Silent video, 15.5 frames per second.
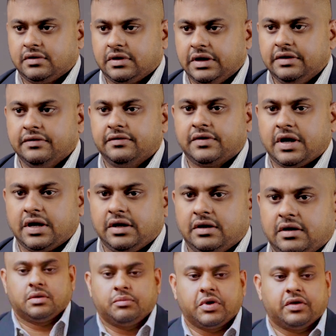
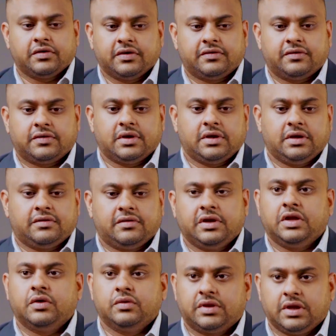inside because it's a
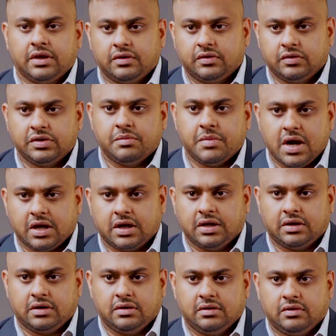new thing to the
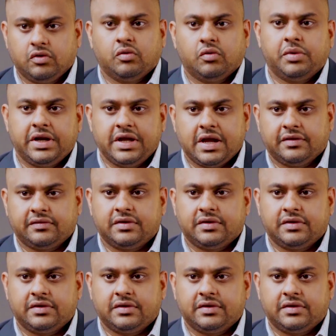market. Nobody has